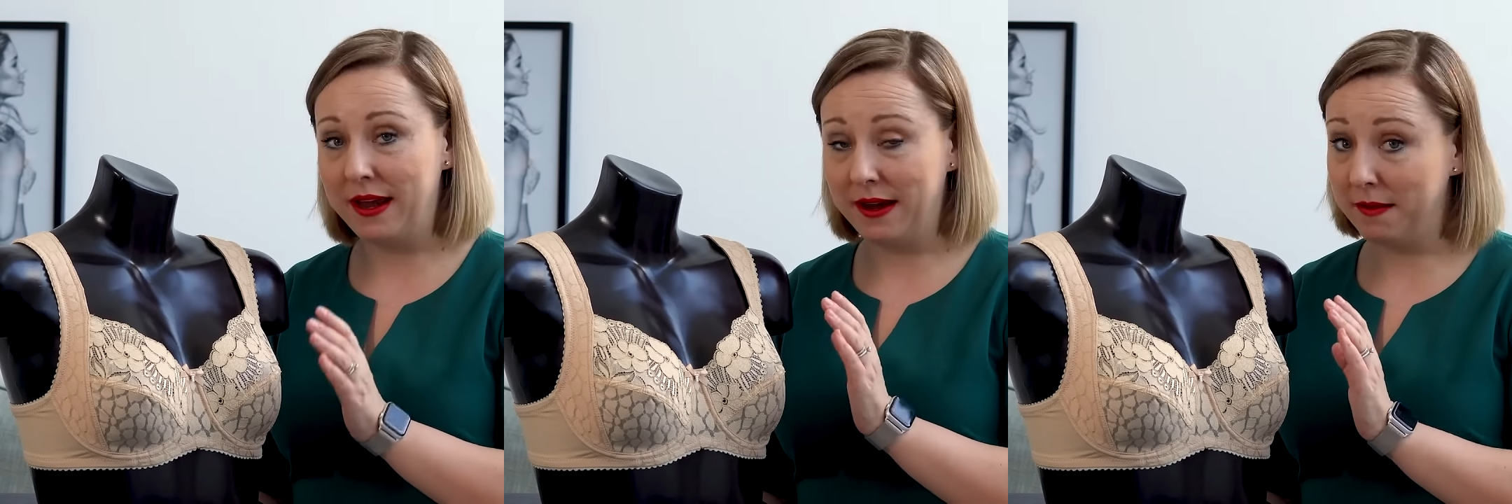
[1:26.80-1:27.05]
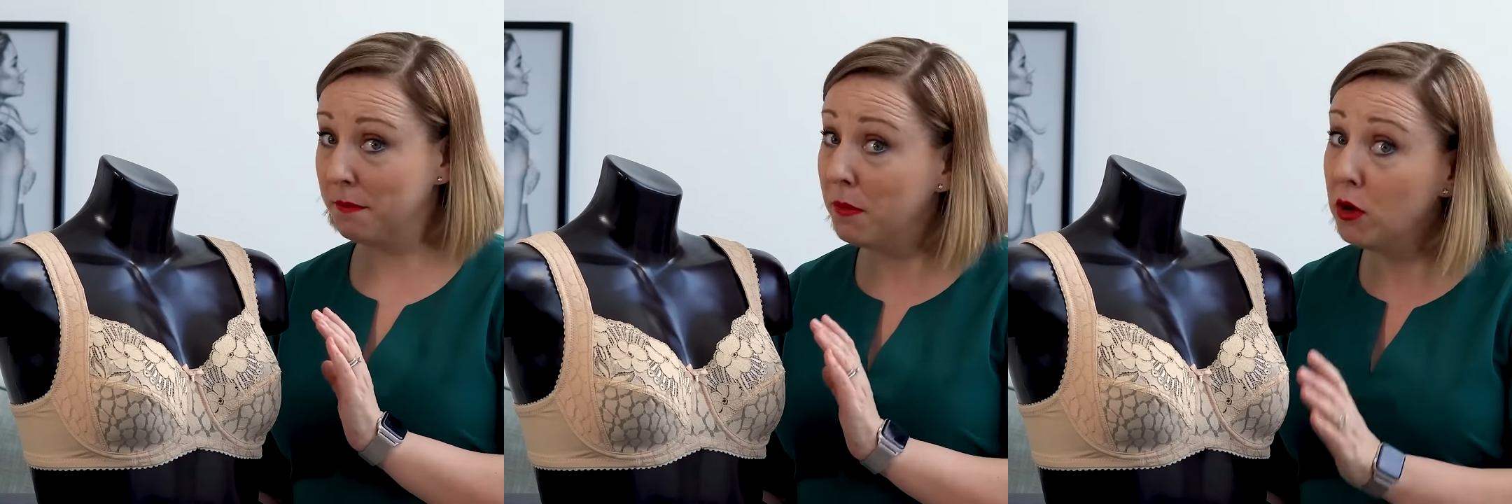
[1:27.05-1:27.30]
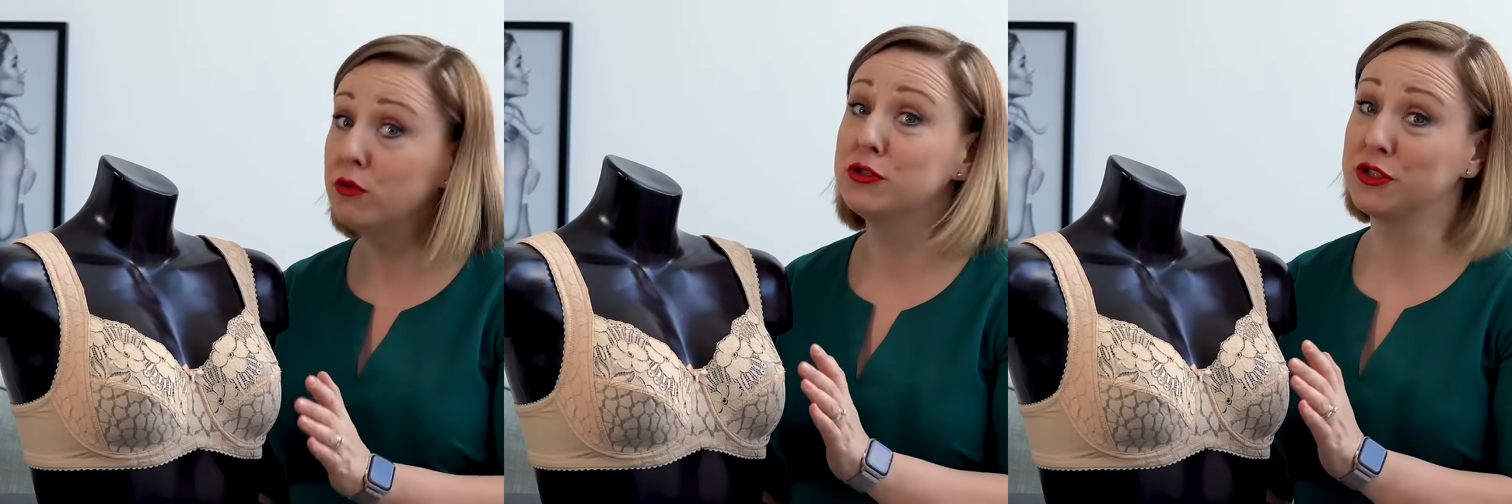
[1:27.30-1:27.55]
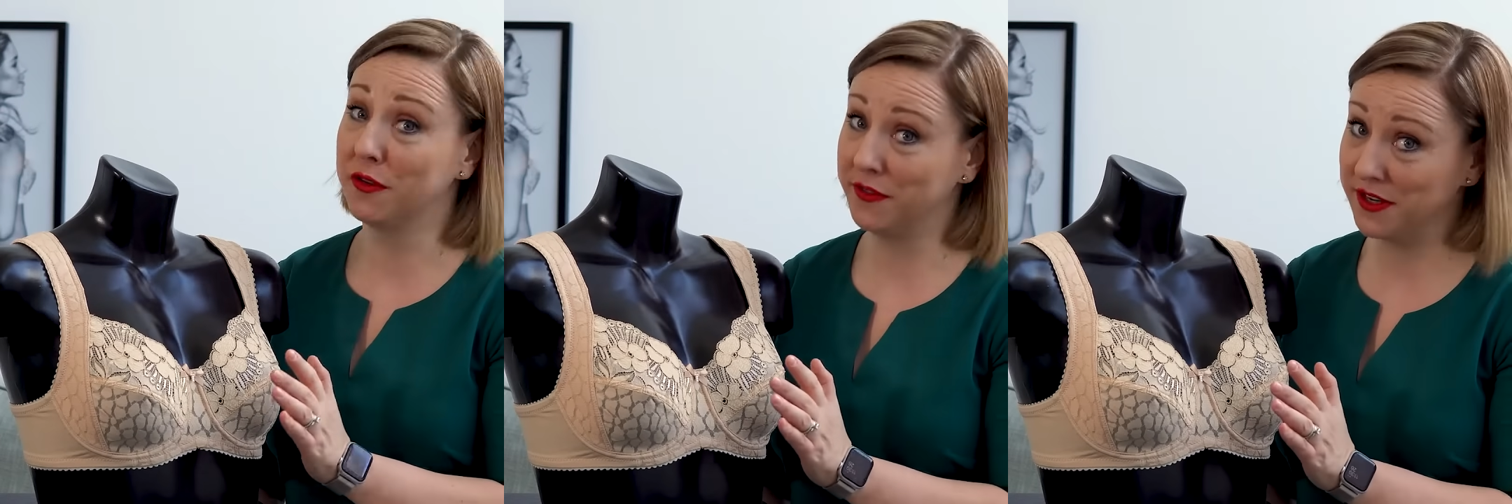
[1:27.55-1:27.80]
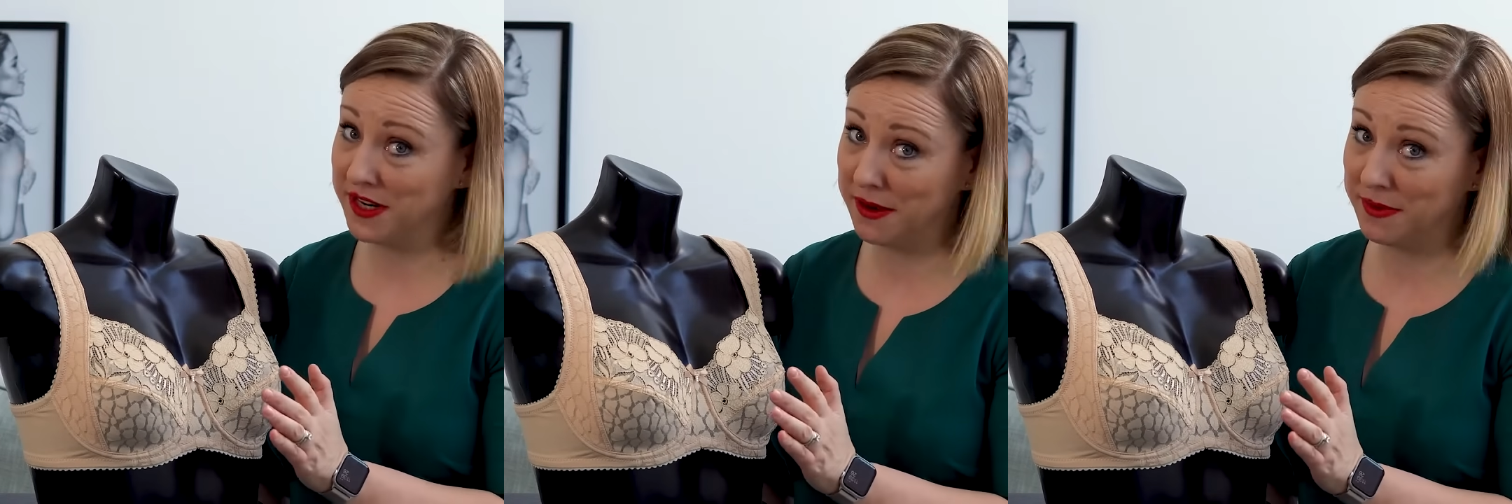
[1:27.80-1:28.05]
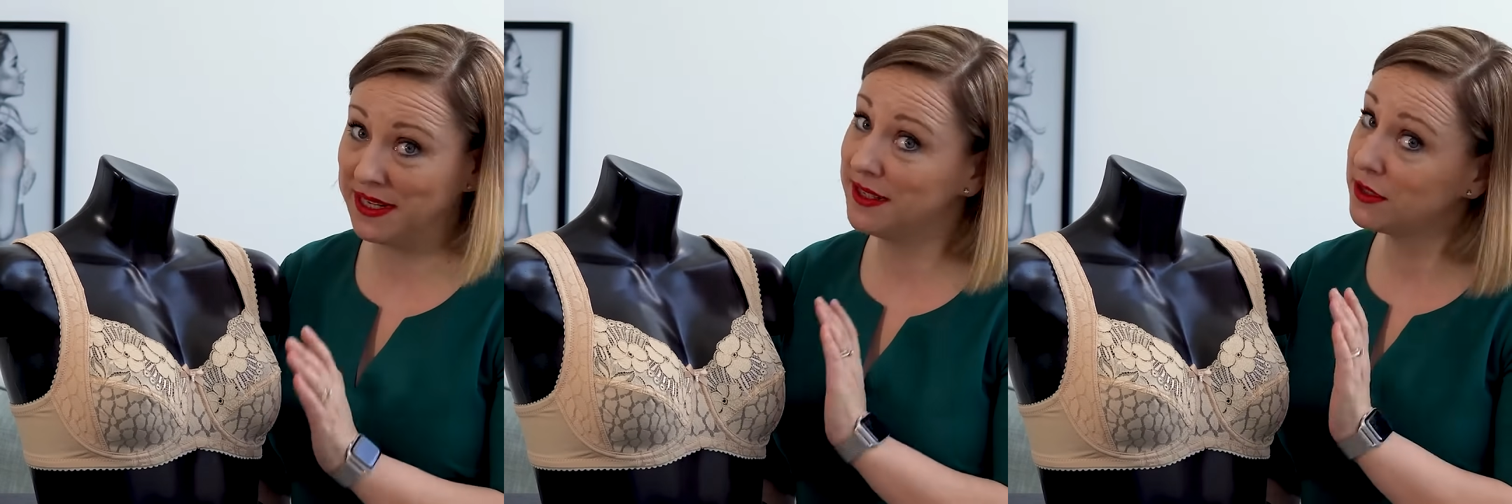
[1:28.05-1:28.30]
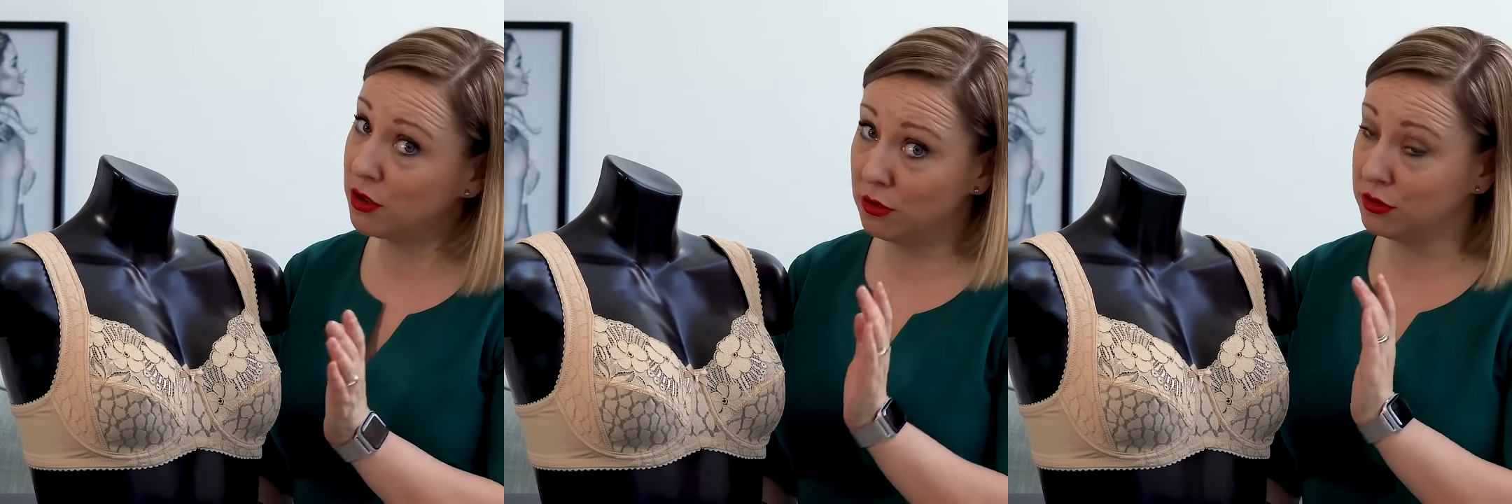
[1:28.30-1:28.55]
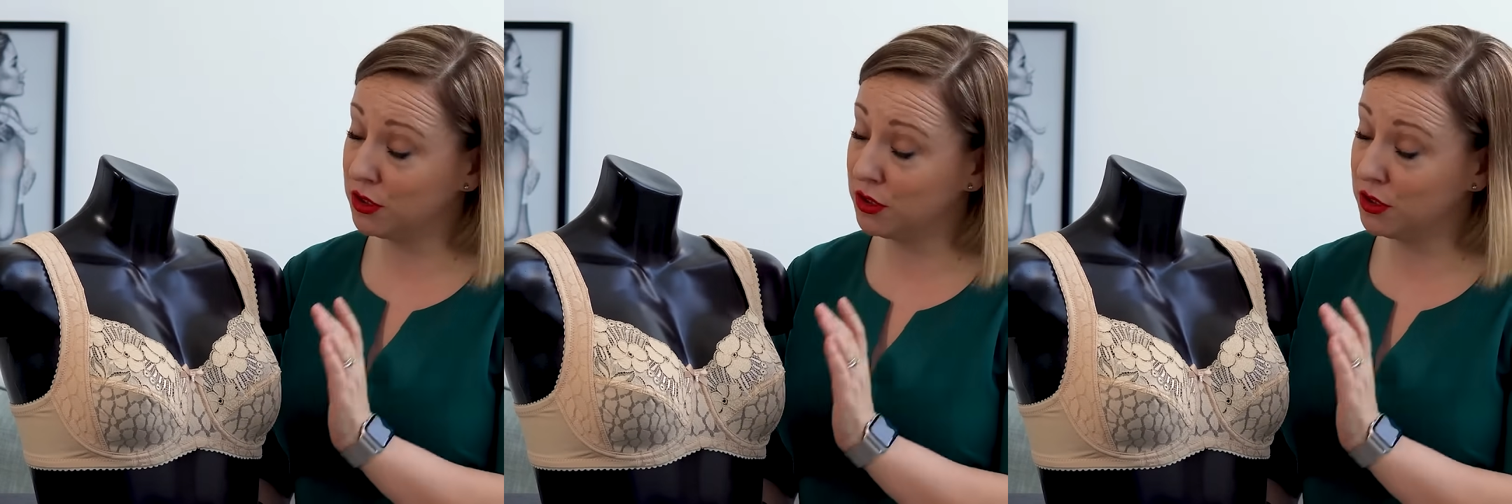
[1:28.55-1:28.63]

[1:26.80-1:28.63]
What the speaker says: most of the time at least goes